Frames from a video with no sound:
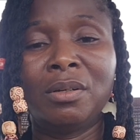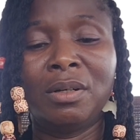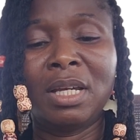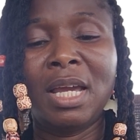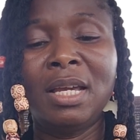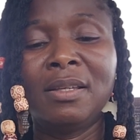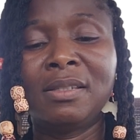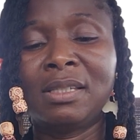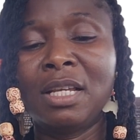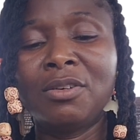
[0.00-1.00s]
Okay,
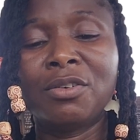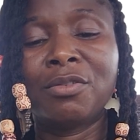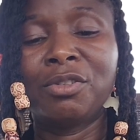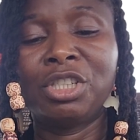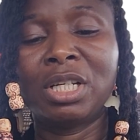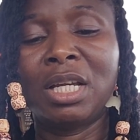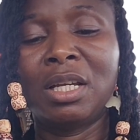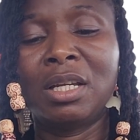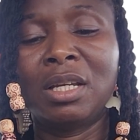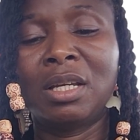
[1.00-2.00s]
single crochet
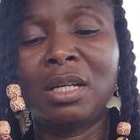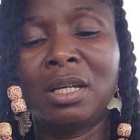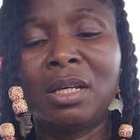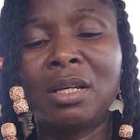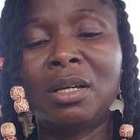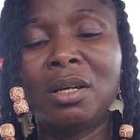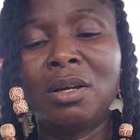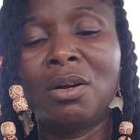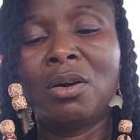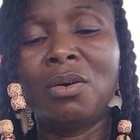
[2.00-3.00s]

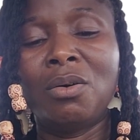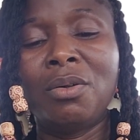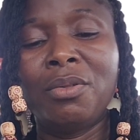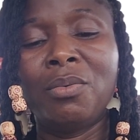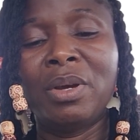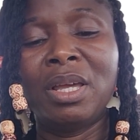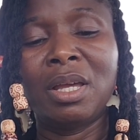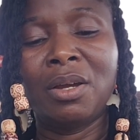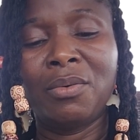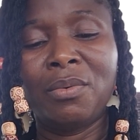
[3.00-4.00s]
all the way
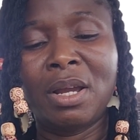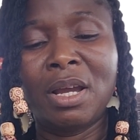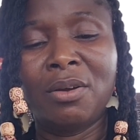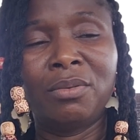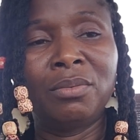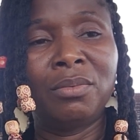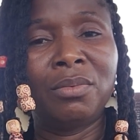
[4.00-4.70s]
around.